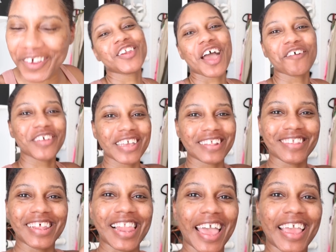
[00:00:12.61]
Do not forget
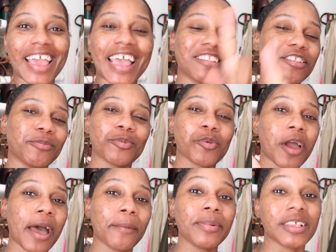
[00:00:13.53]
to like and
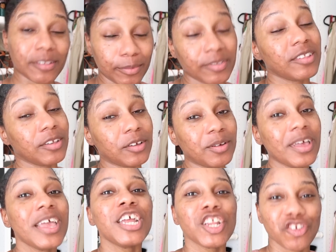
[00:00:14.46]
subscribe because I'm still
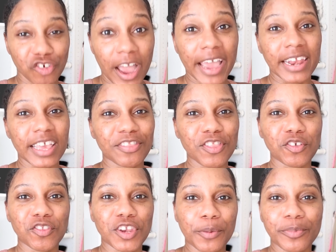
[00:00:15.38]
trying to get
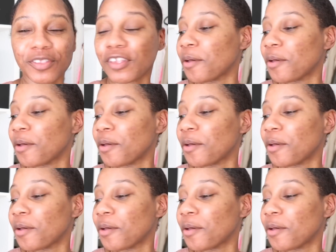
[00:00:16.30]
those numbers